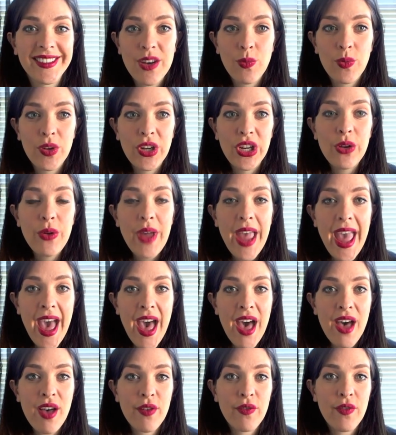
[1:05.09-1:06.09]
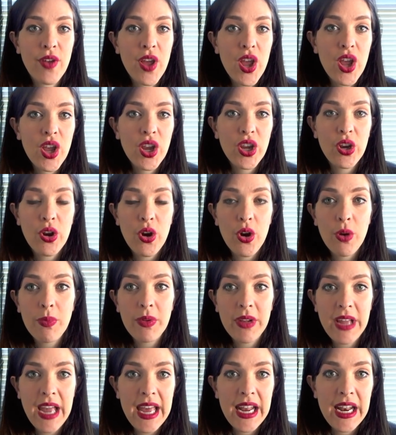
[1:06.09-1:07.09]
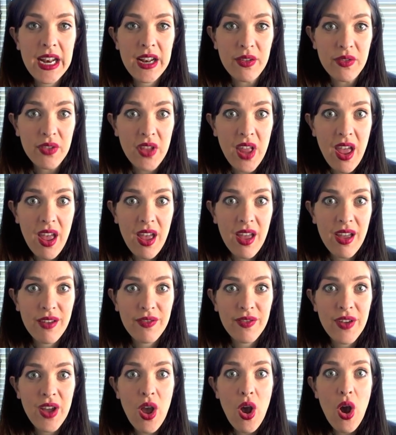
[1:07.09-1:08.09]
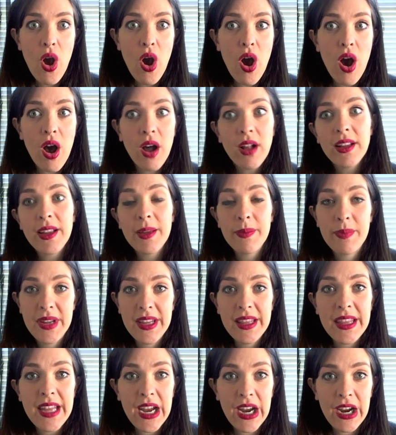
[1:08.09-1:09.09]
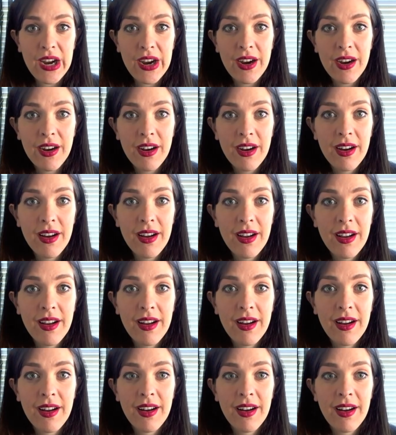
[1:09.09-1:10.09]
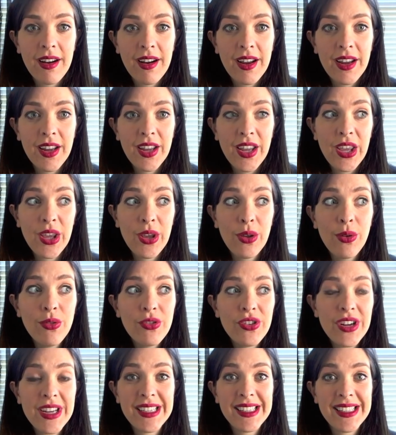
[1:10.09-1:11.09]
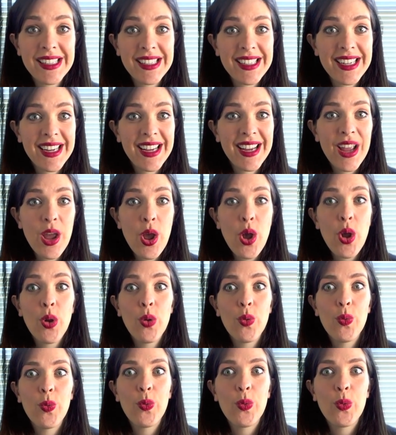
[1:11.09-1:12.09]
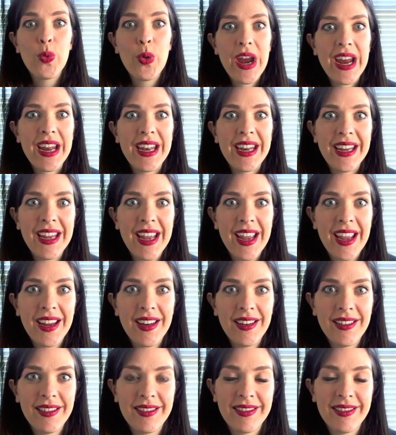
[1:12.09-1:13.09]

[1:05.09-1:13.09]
When you have your planet of love all up in there, you just radiate